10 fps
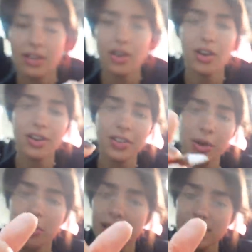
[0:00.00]
are a little
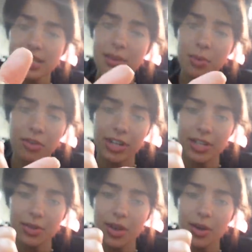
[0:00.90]
busted, we'll
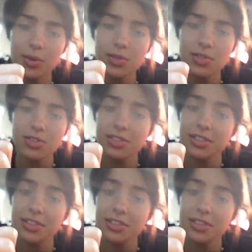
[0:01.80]
redo those.